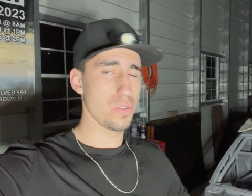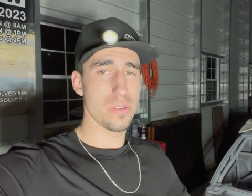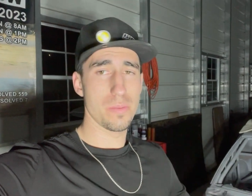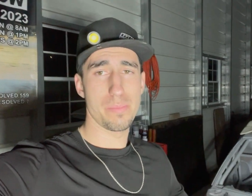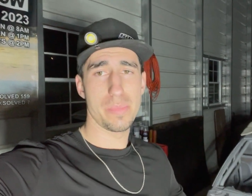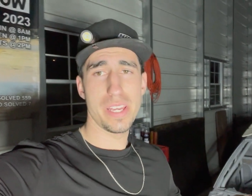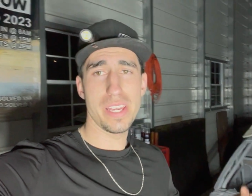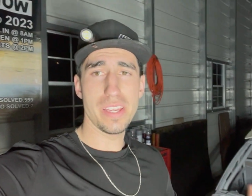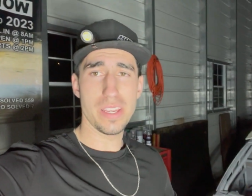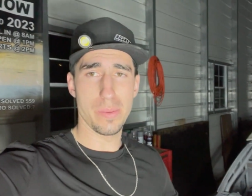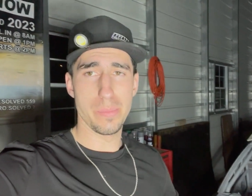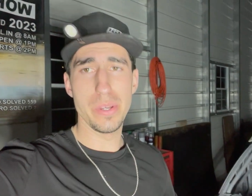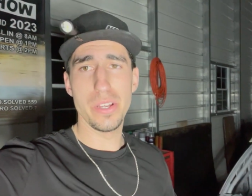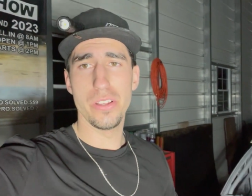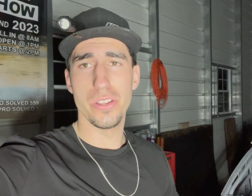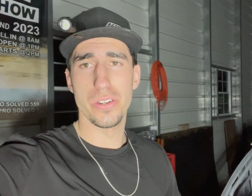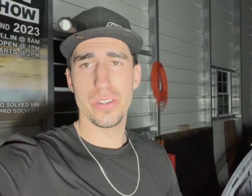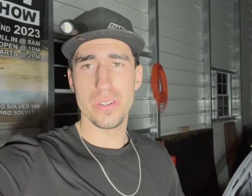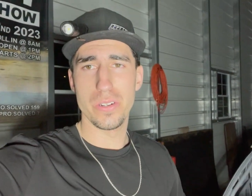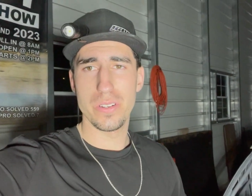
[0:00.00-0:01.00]
being a
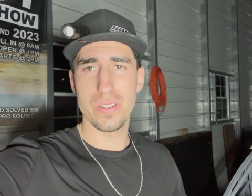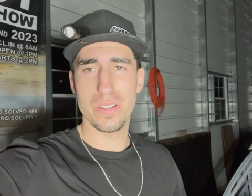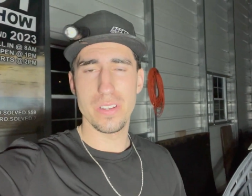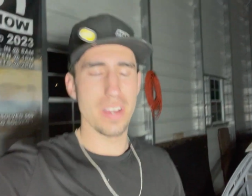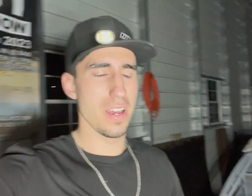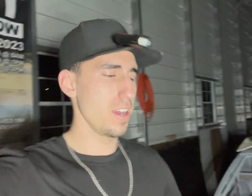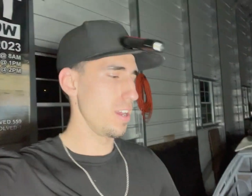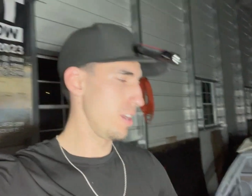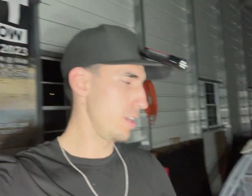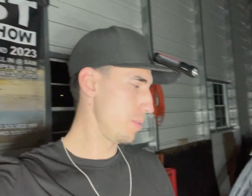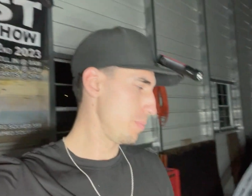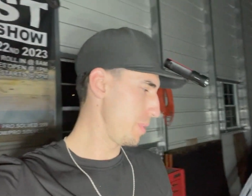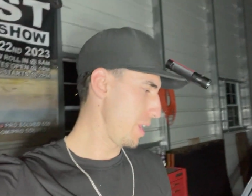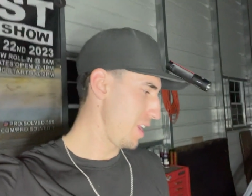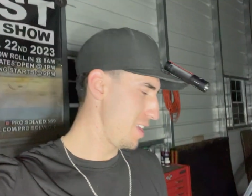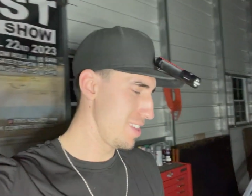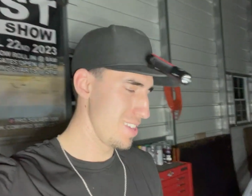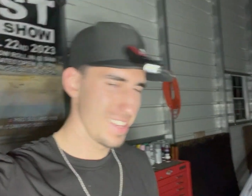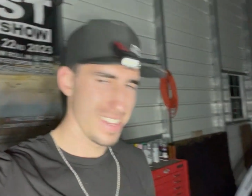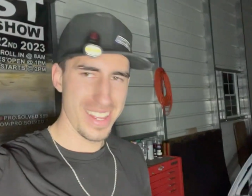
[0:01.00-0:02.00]
builder.
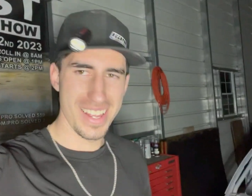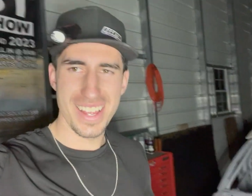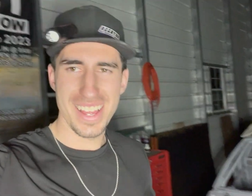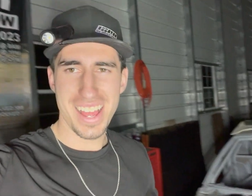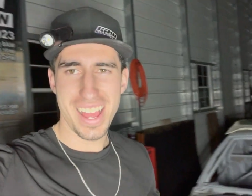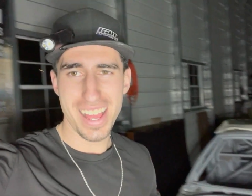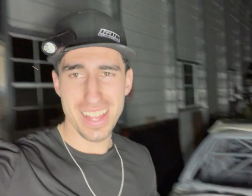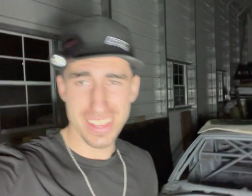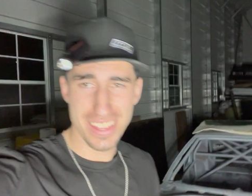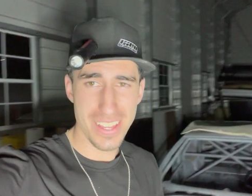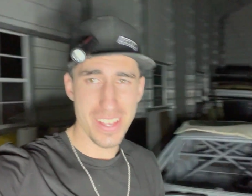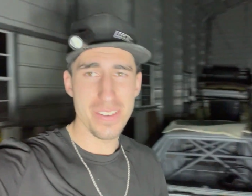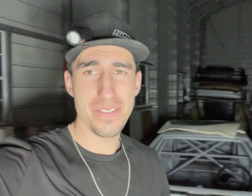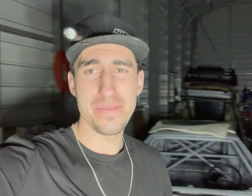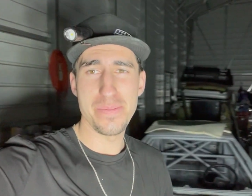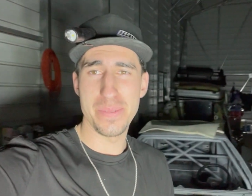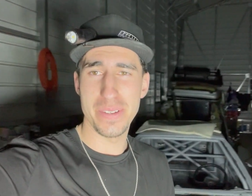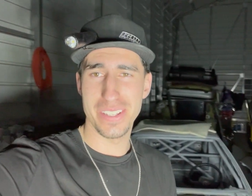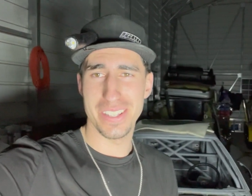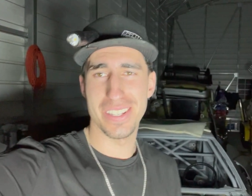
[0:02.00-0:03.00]
I
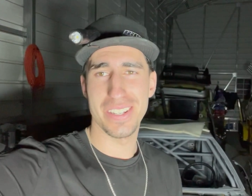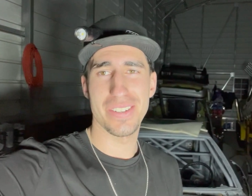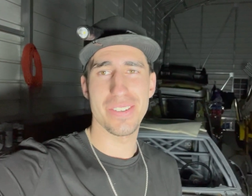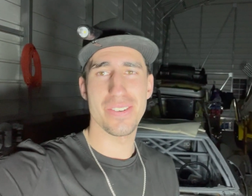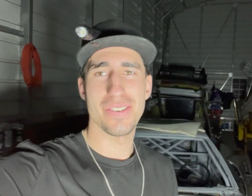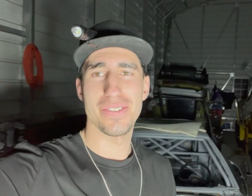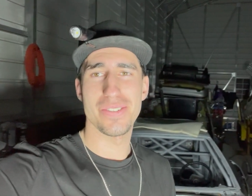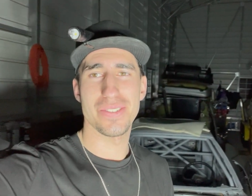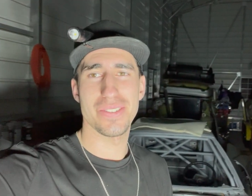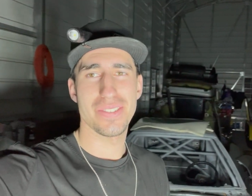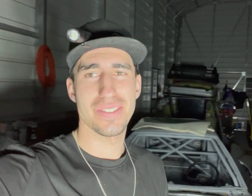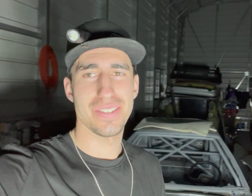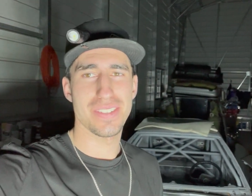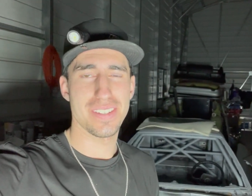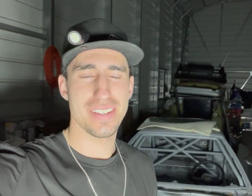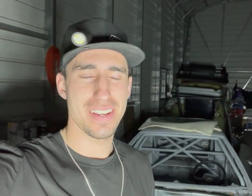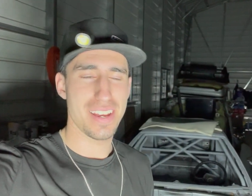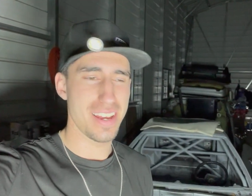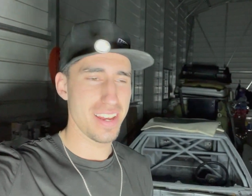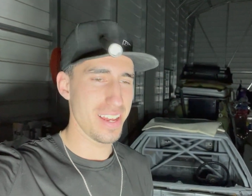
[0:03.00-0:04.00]
love building cars.
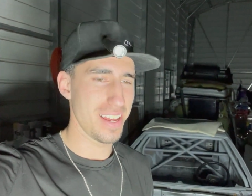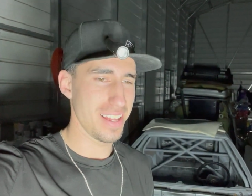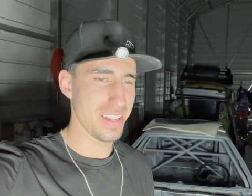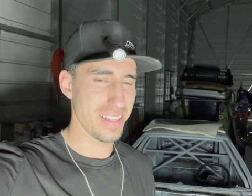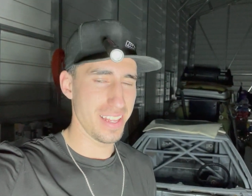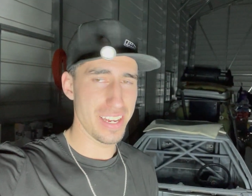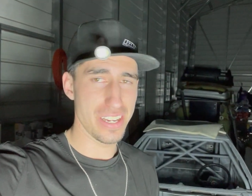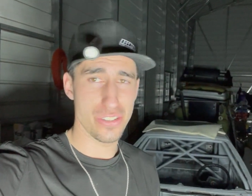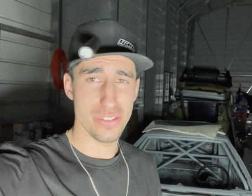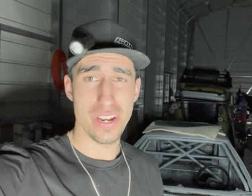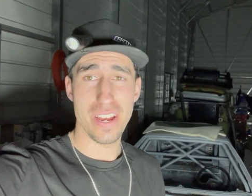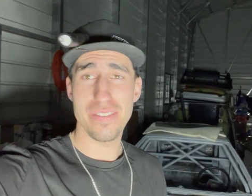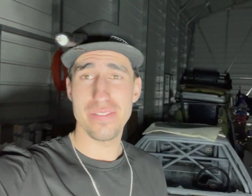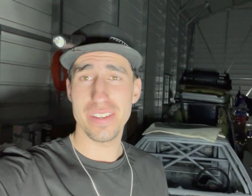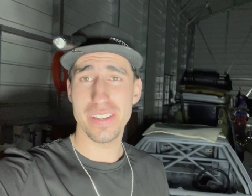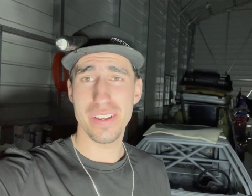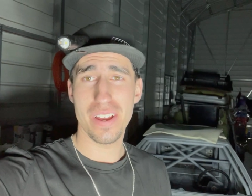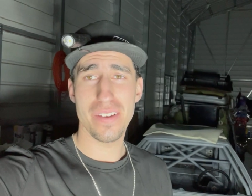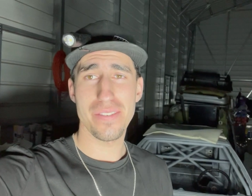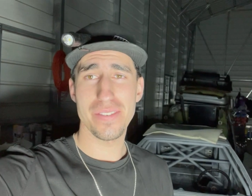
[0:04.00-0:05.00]
I like
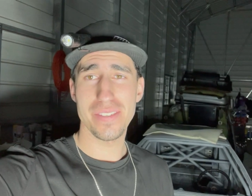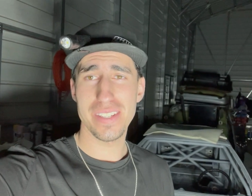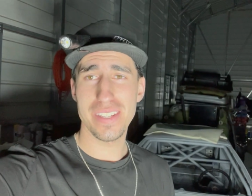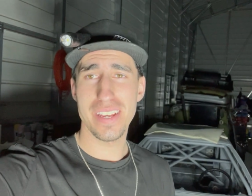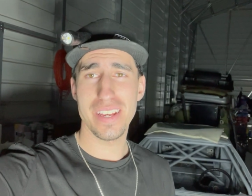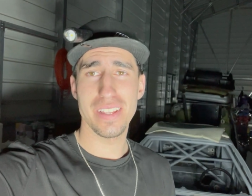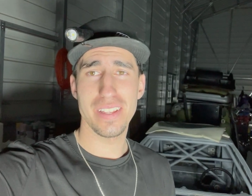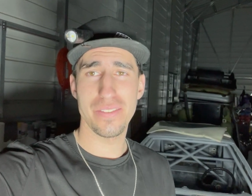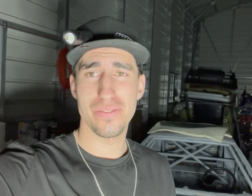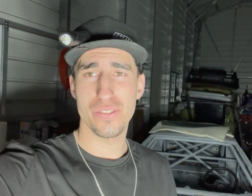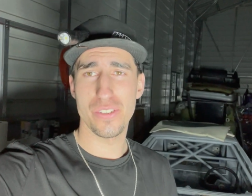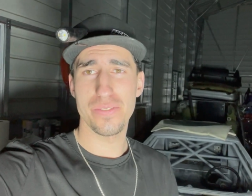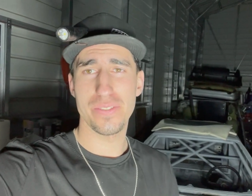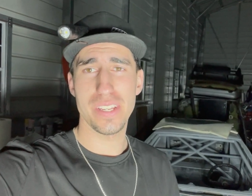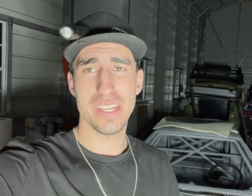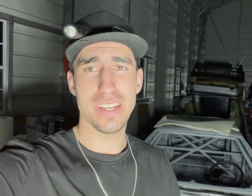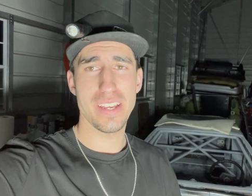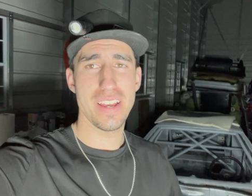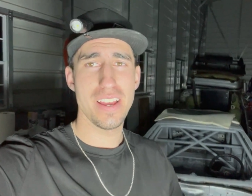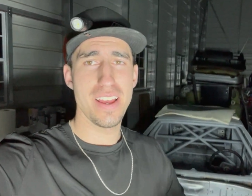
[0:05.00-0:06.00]
driving, obviously, I love
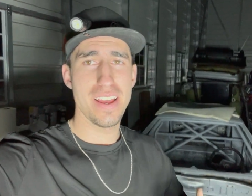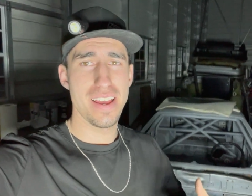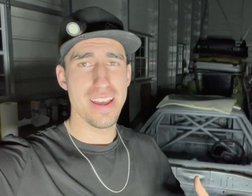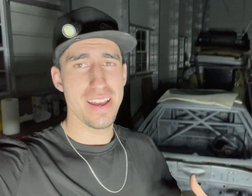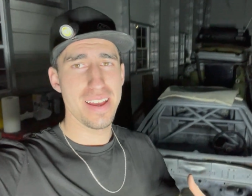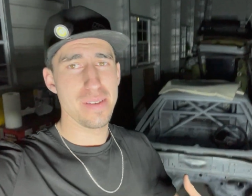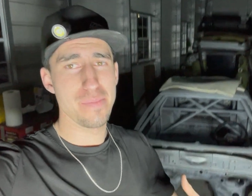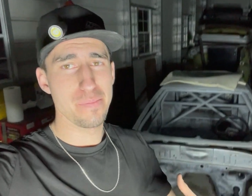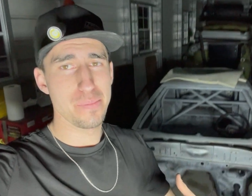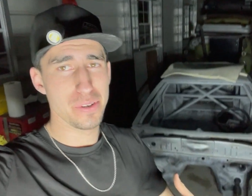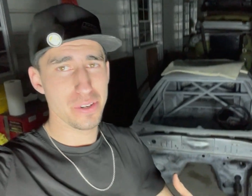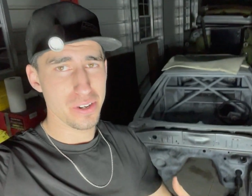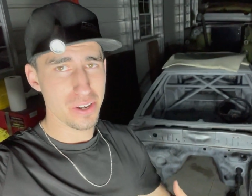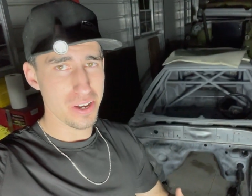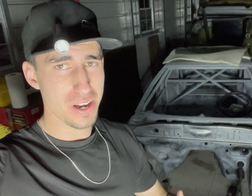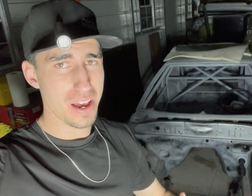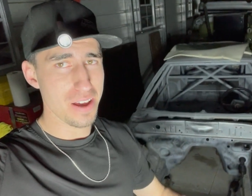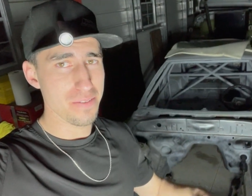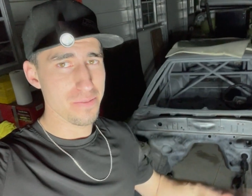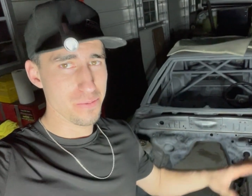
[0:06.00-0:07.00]
drifting, but
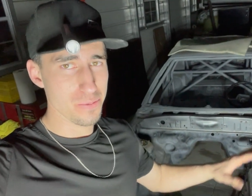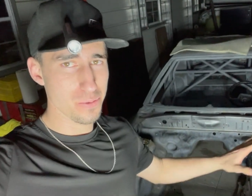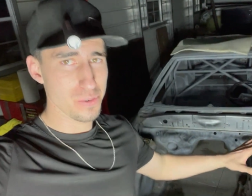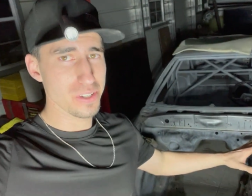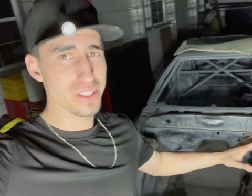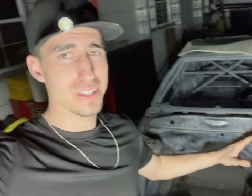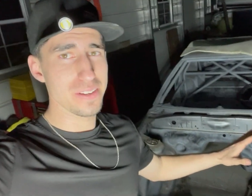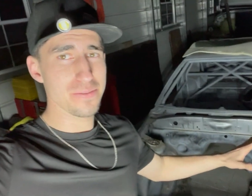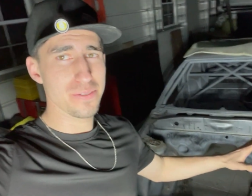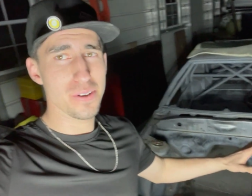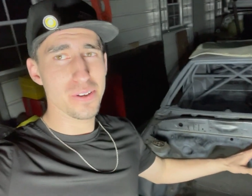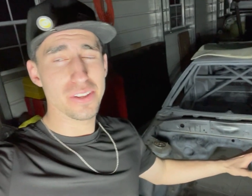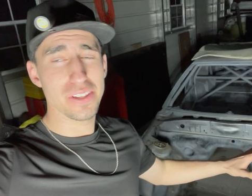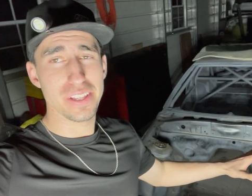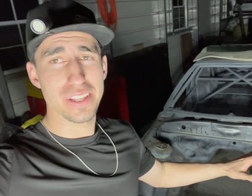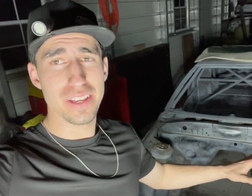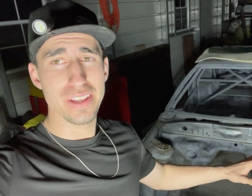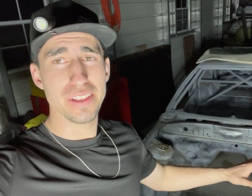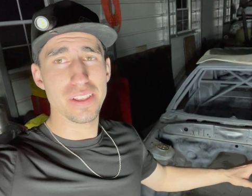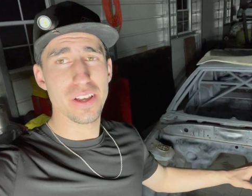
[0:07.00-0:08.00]
I've really
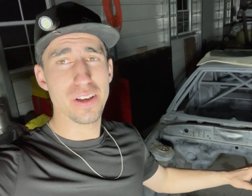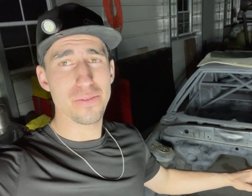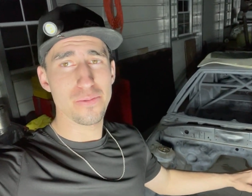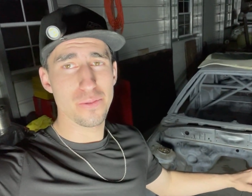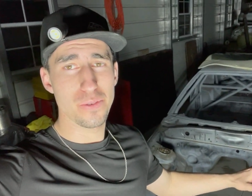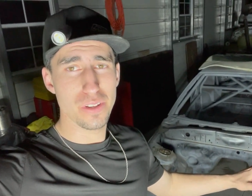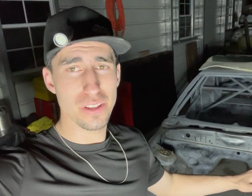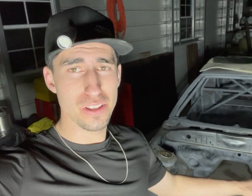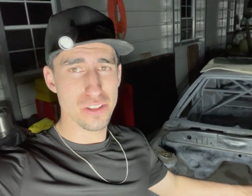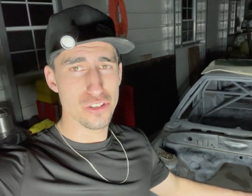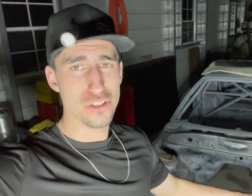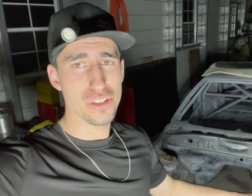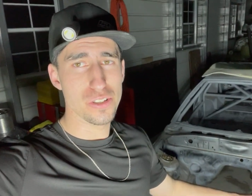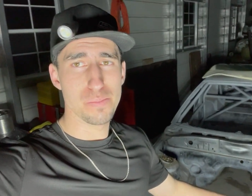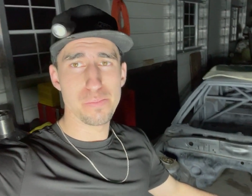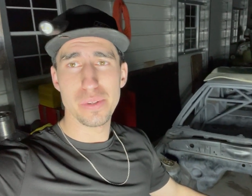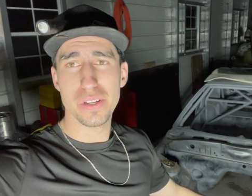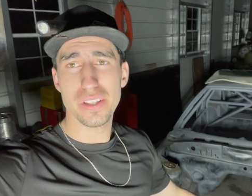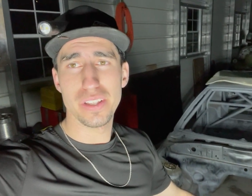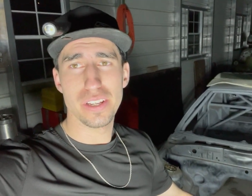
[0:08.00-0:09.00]
fallen in love with
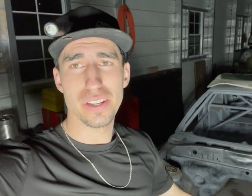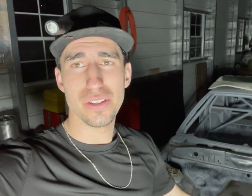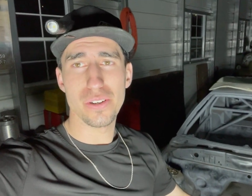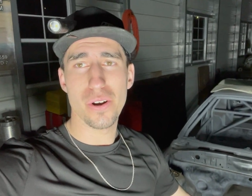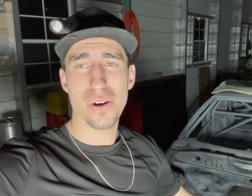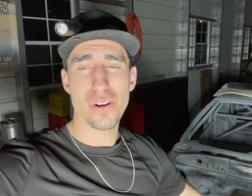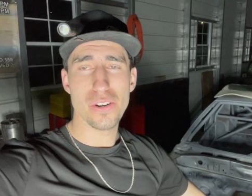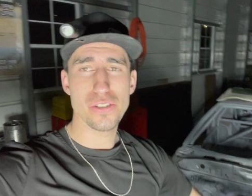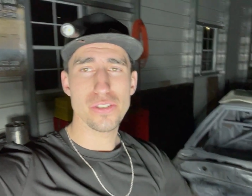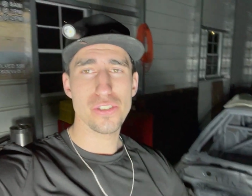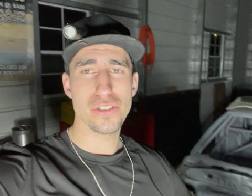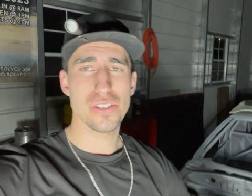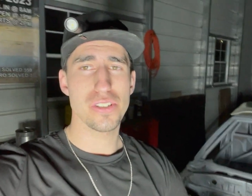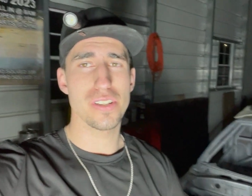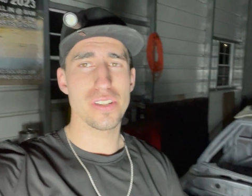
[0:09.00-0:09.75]
just building cars.